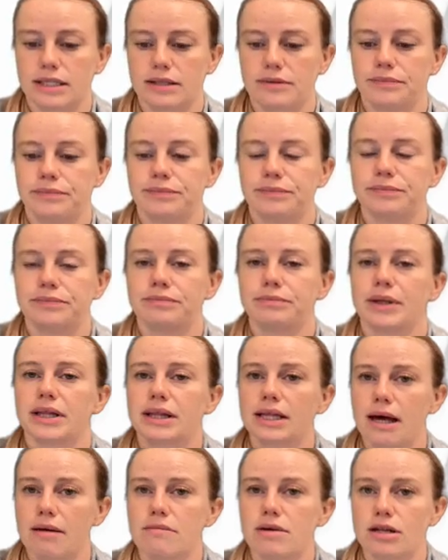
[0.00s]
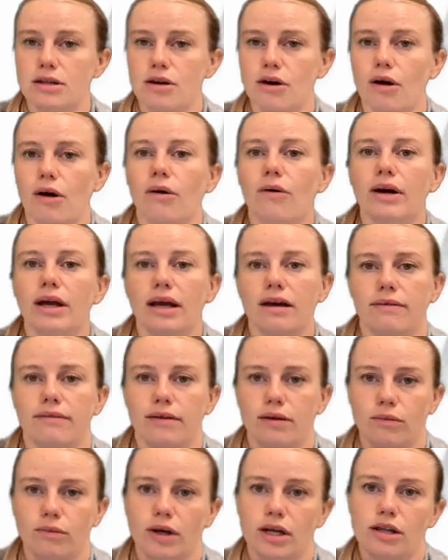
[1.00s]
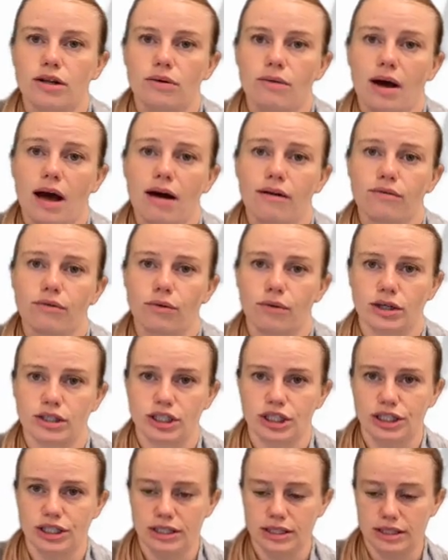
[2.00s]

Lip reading: But let me know if and when you have questions.